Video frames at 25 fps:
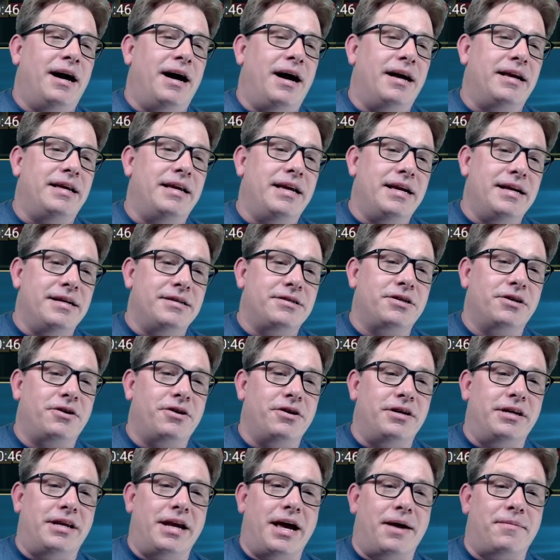He is a
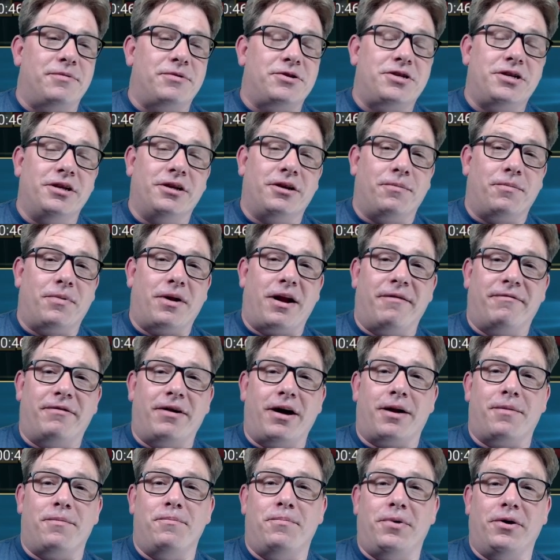good damage dealer, but I've
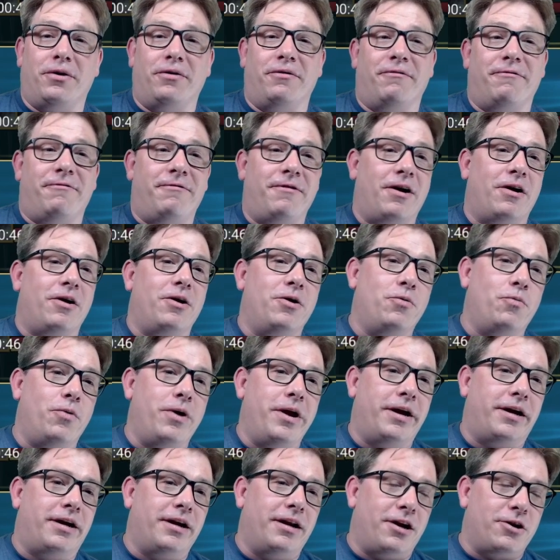got him built very
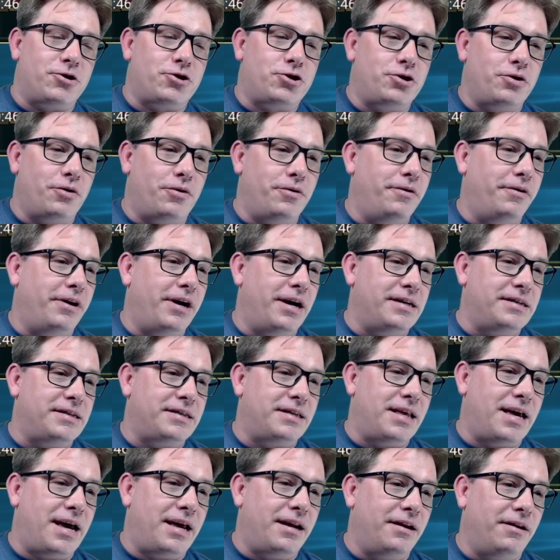weak, and I'll show you guys
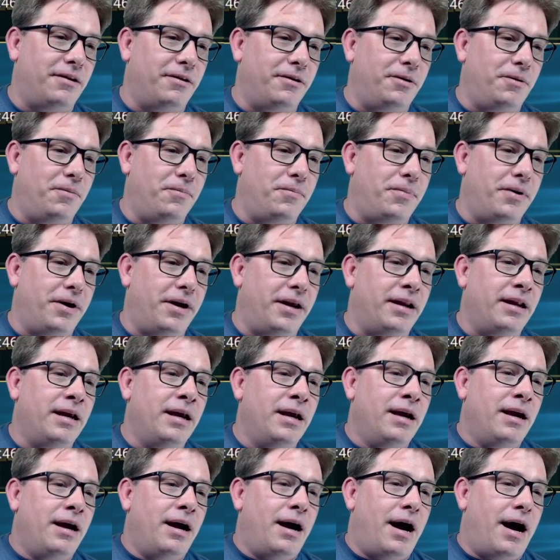that in a little bit.
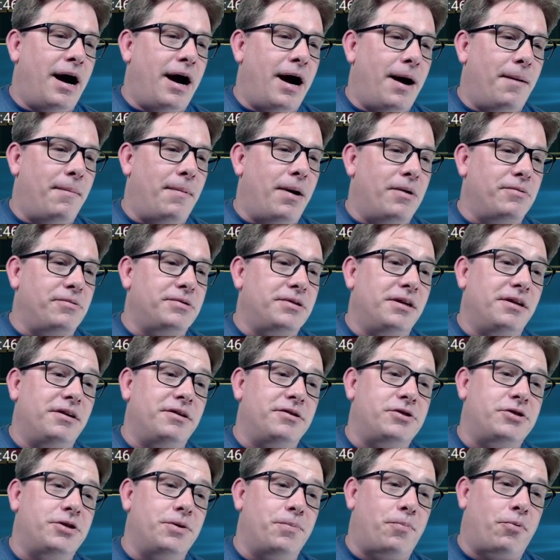I was a little
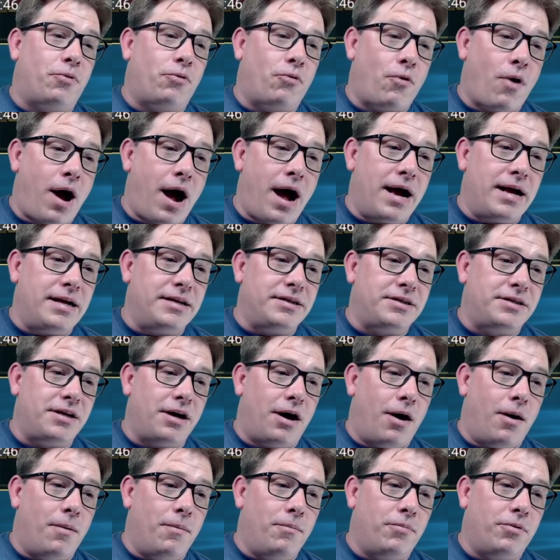surprised
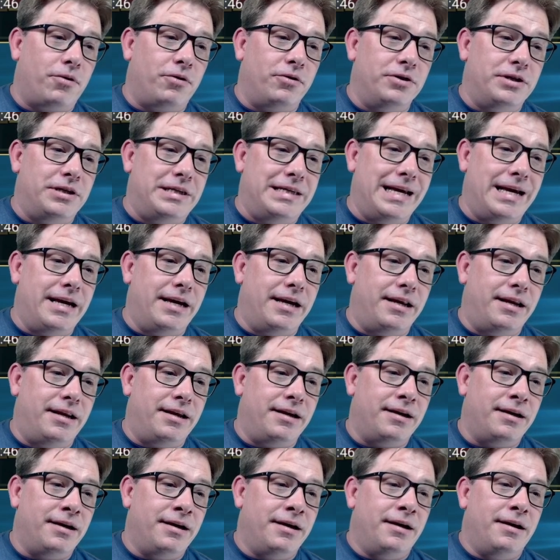Umbral
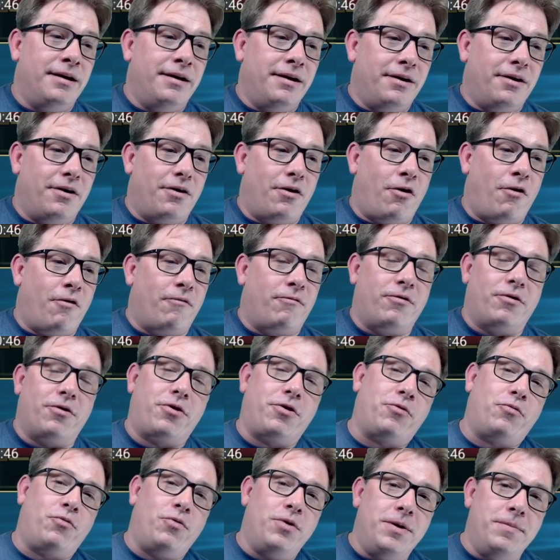did over
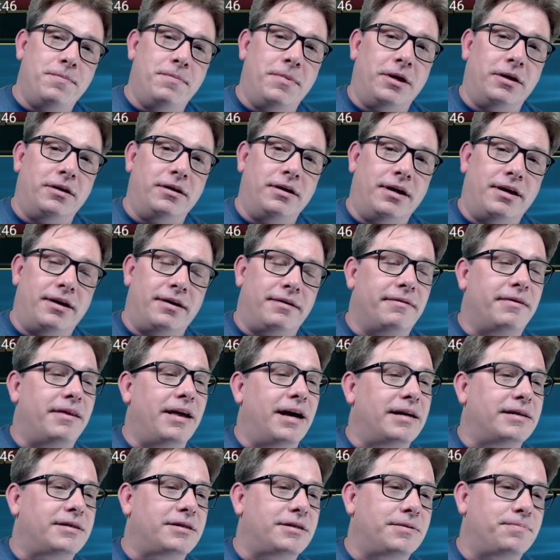3 million.
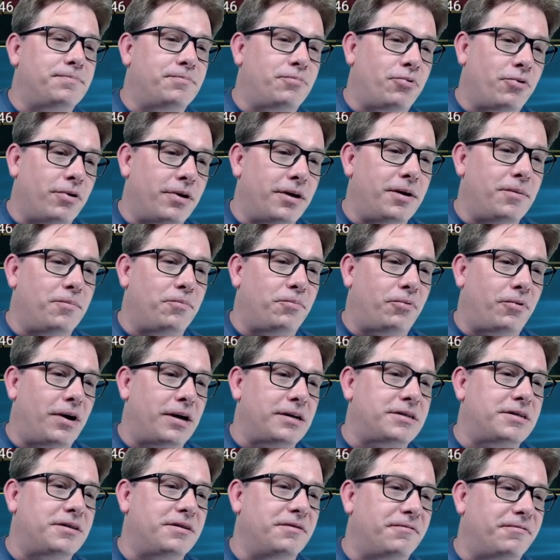That's pretty
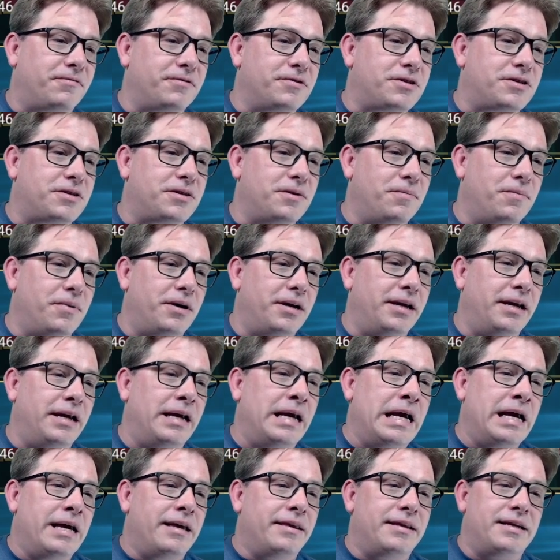impressive for somebody
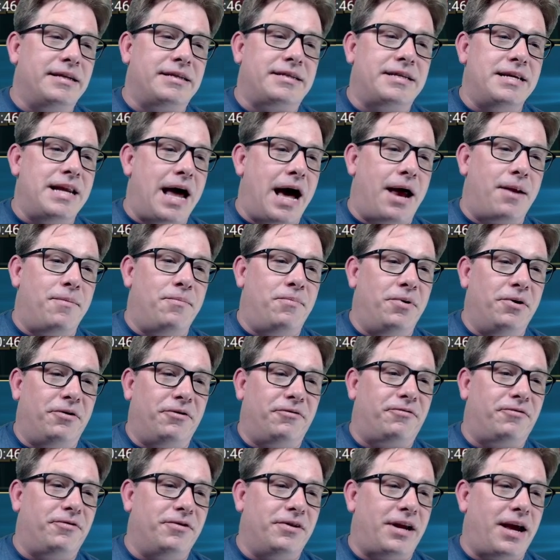that's not
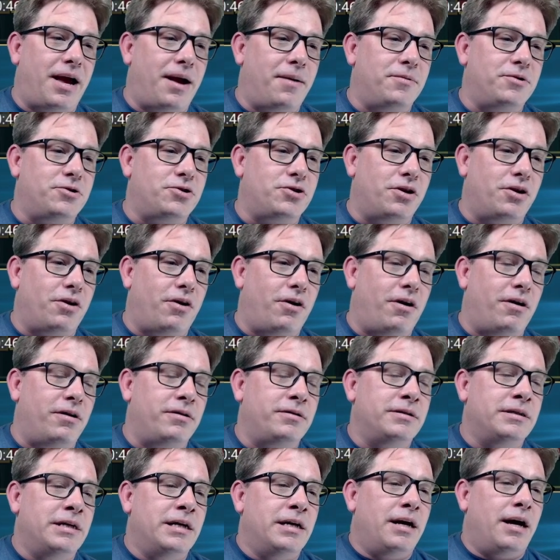built for damage at all.
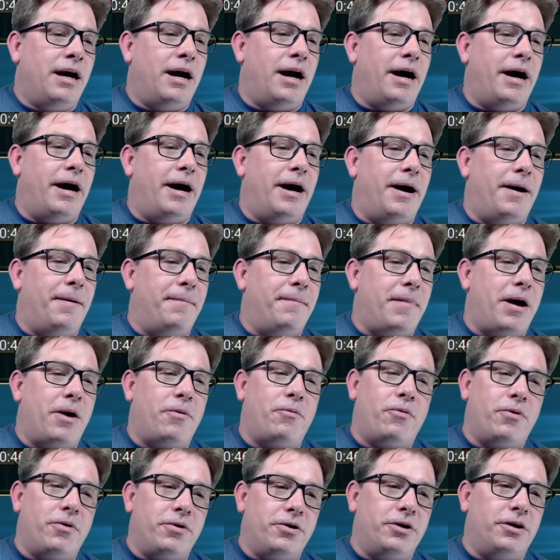I
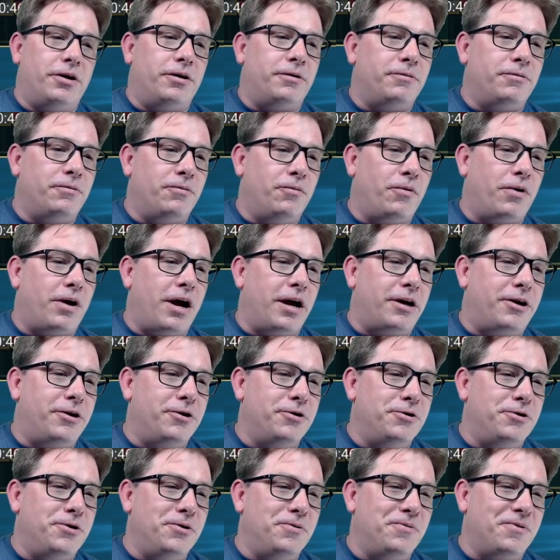wonder what I
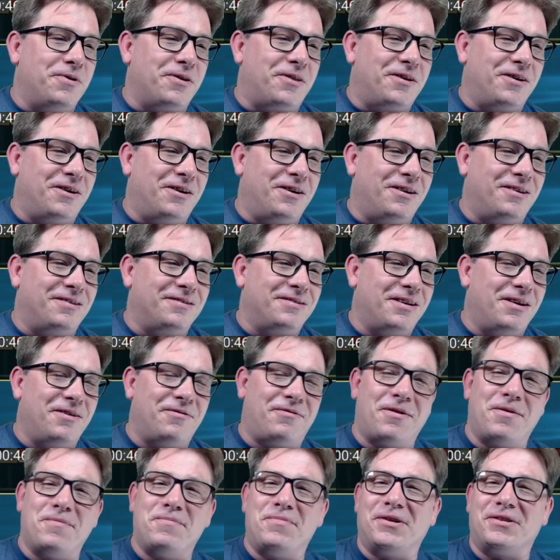could do with her
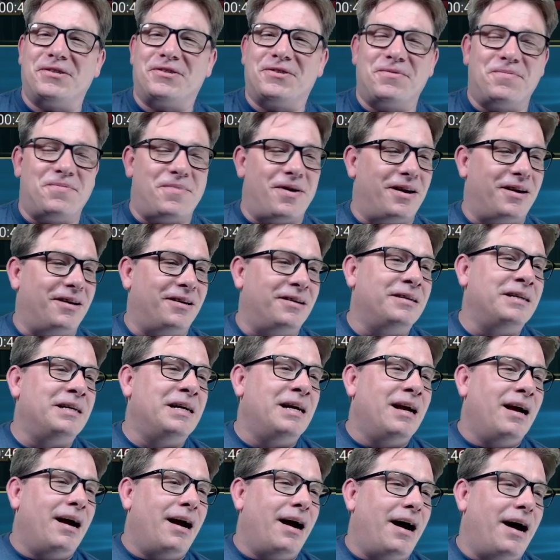if I built her better.
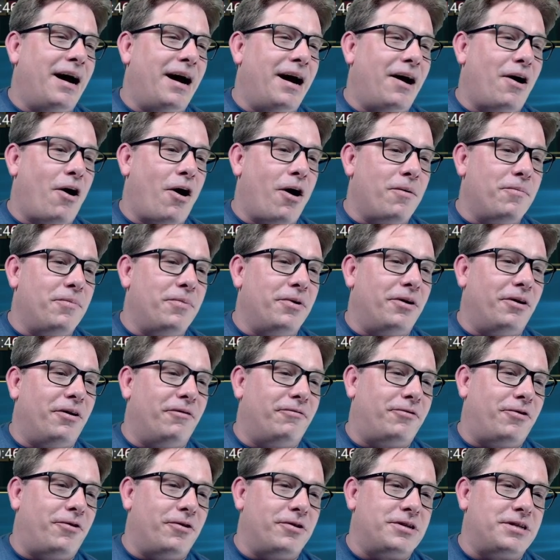Arbiter,
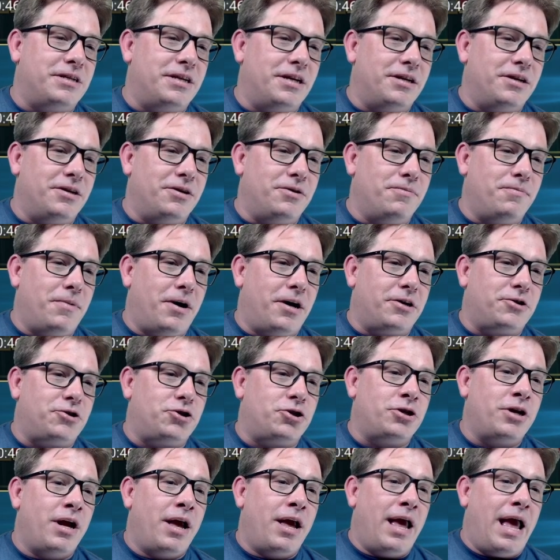of course, didn't do
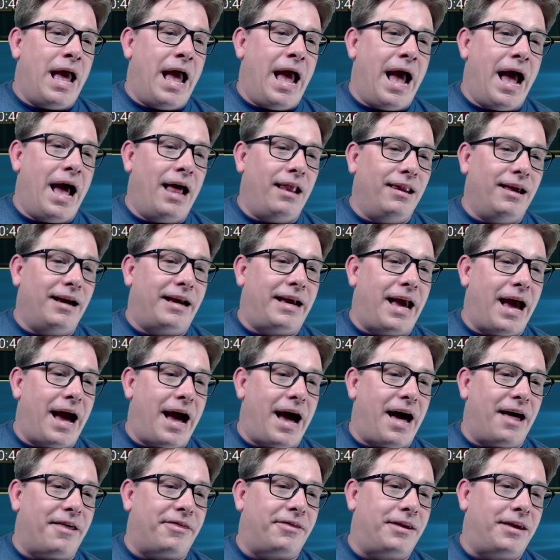much.
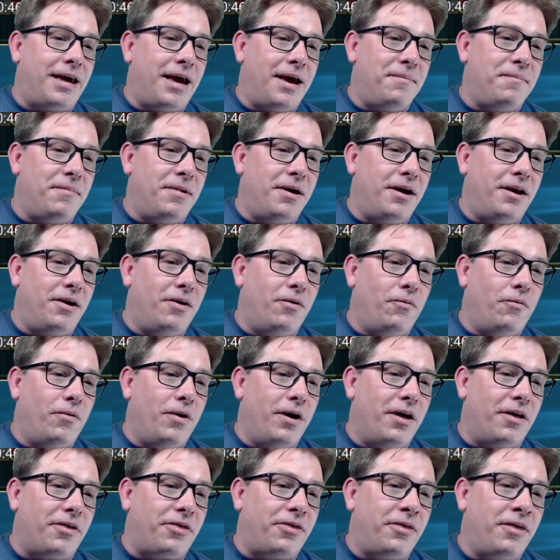Helicath came in
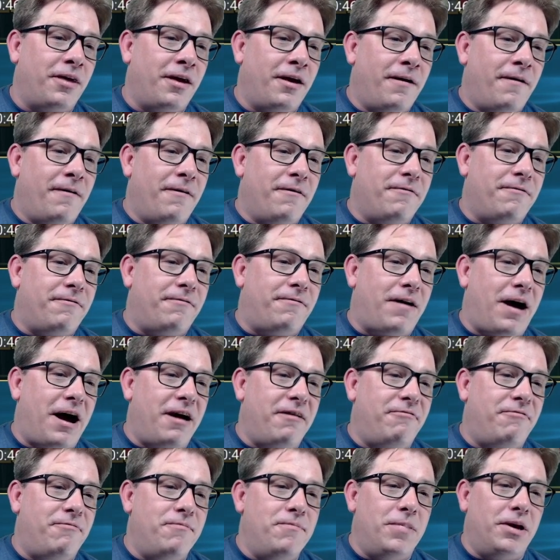with
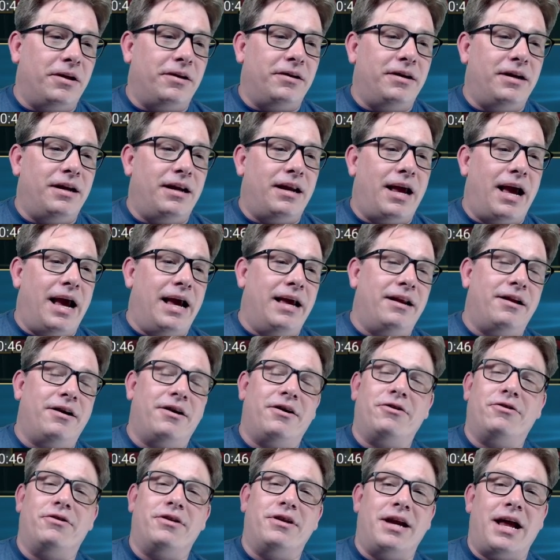
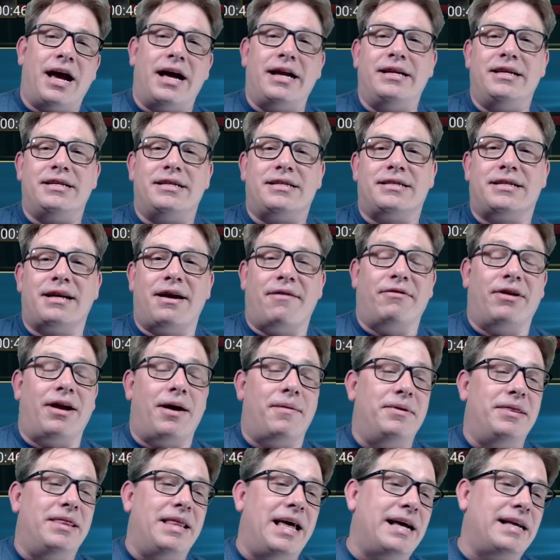5,897,000. I
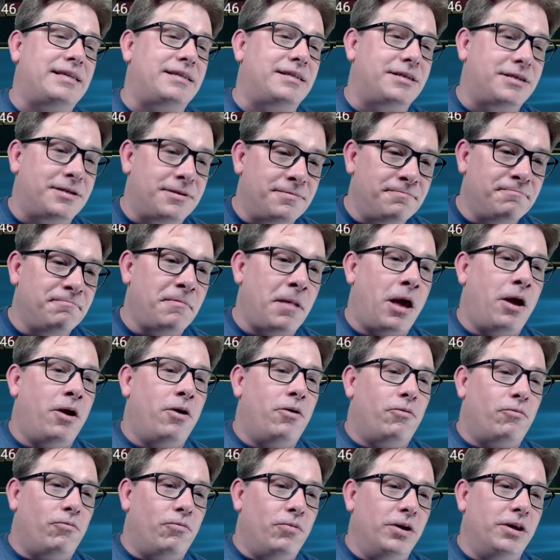mean, that's
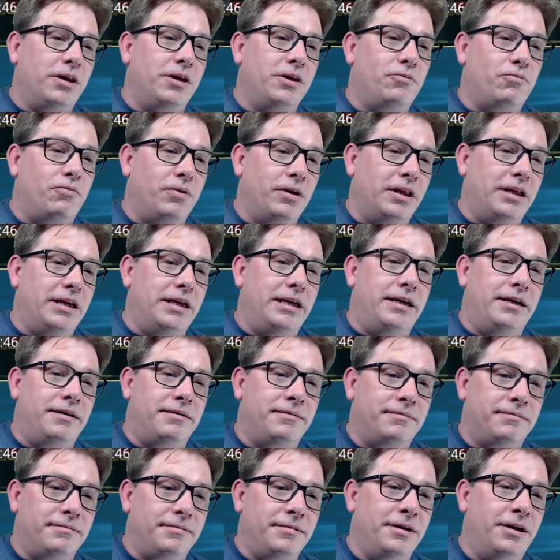really, really,
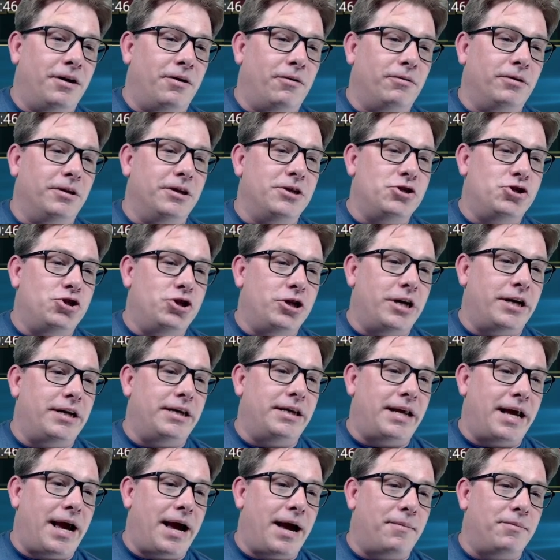you know, legit
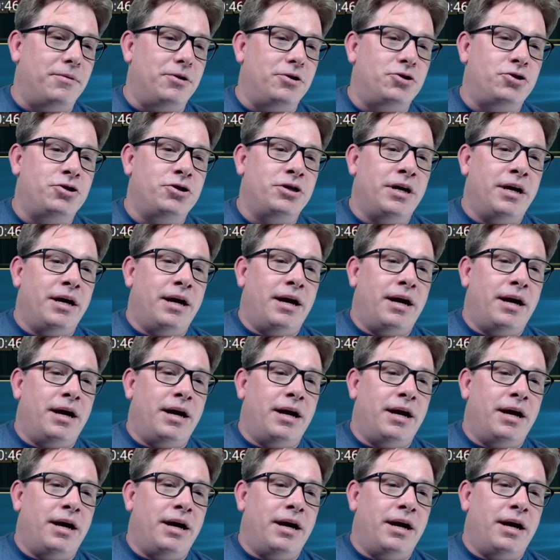damage.